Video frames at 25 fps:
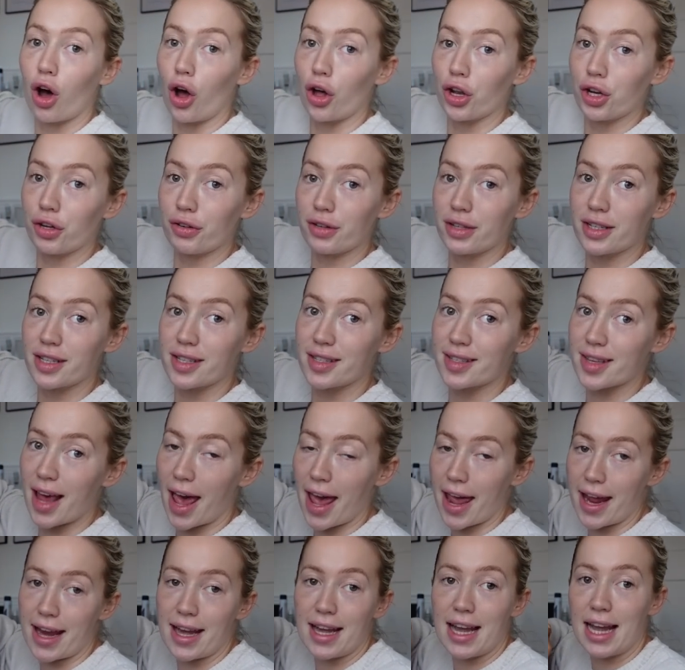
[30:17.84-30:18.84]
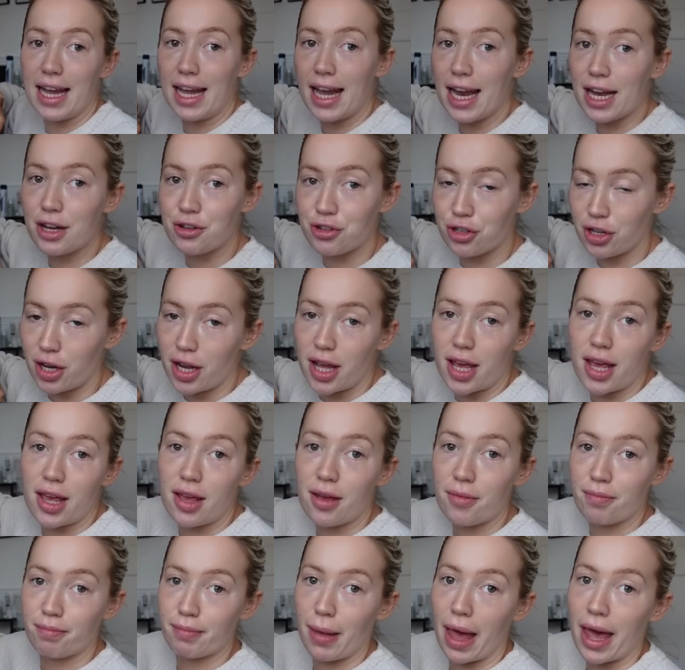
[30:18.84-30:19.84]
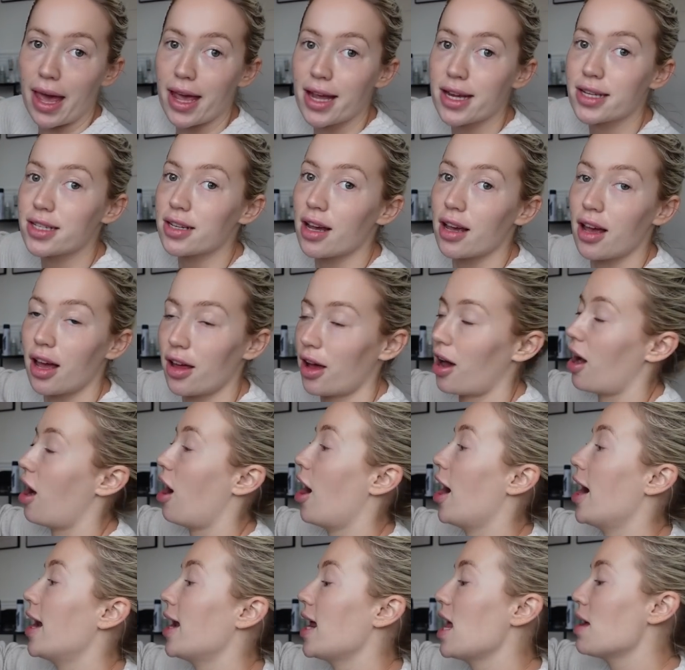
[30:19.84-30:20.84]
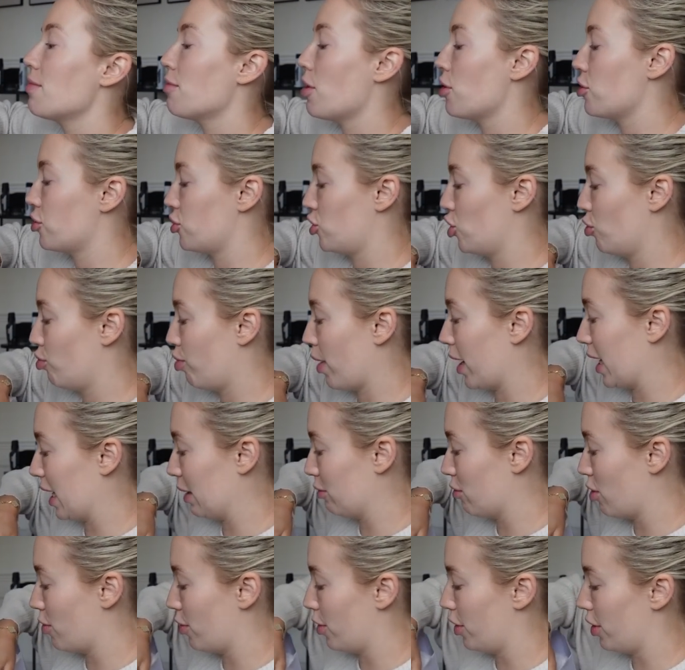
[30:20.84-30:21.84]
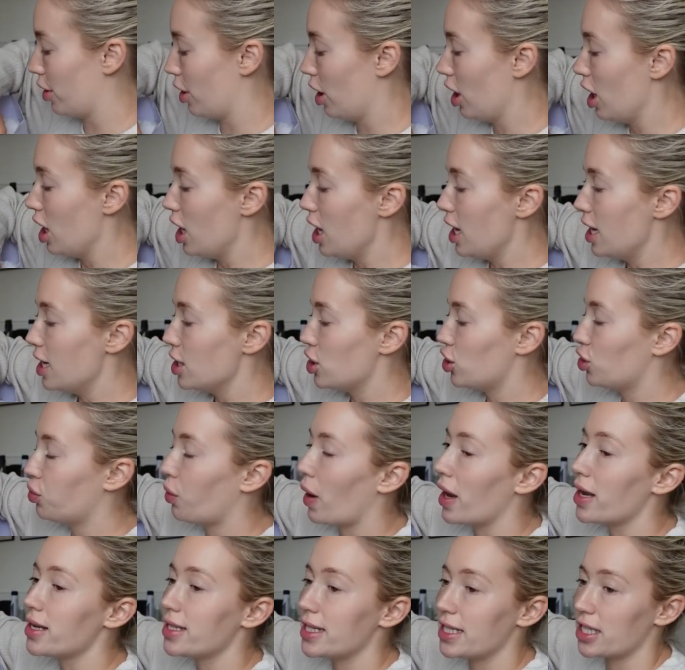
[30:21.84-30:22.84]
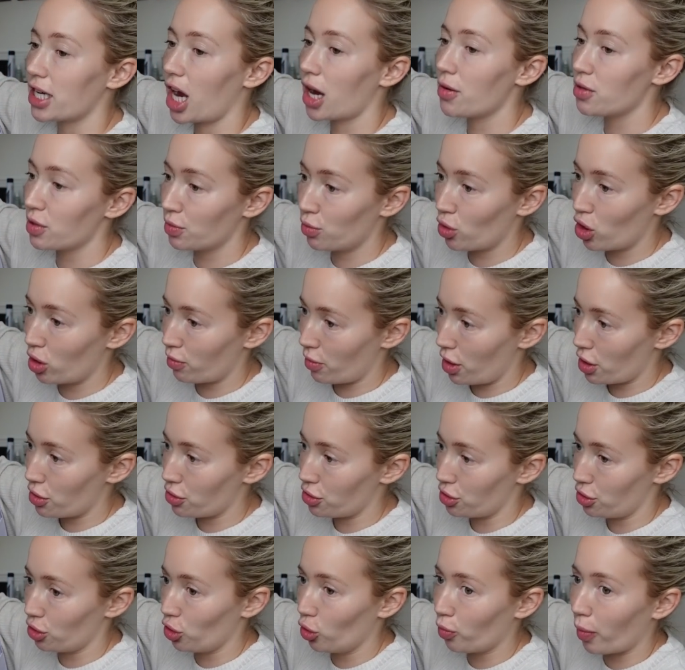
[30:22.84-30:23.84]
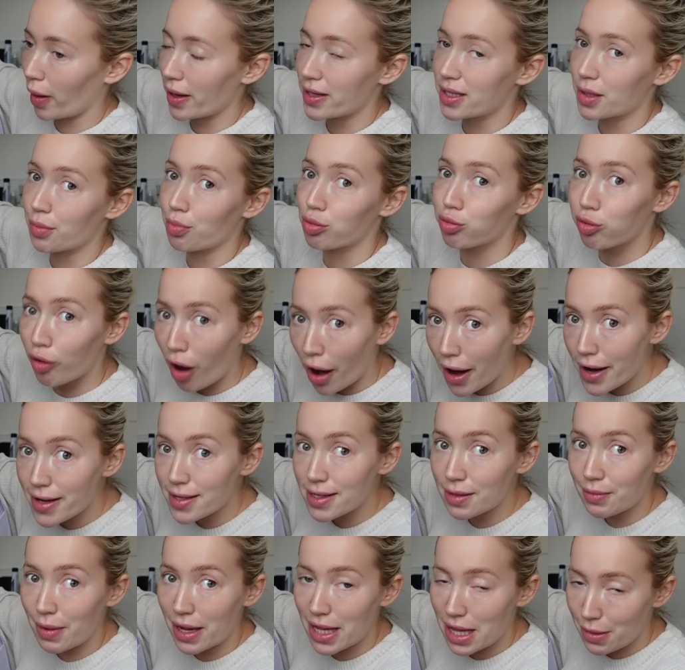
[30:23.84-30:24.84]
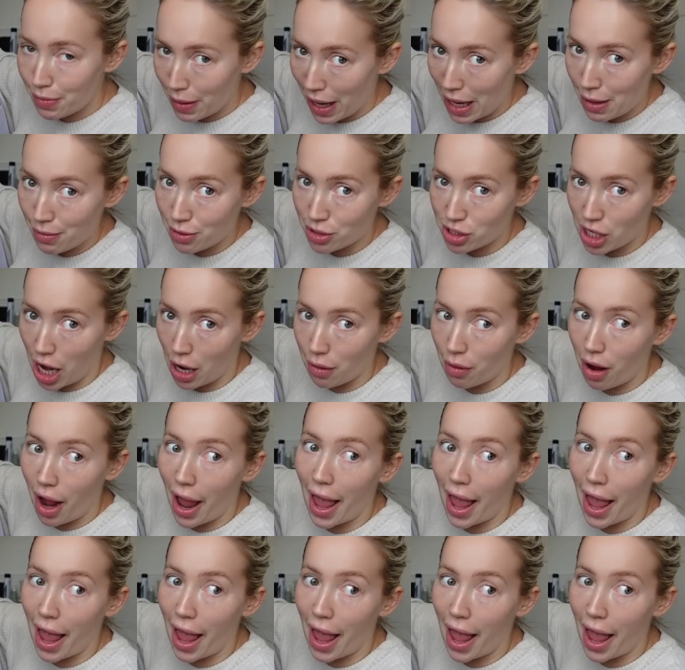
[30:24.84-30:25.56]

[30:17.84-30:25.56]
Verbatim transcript: Connor and Saint literally made a highly emotional pregnant woman twenty times more emotional by surprising me at the baby shower.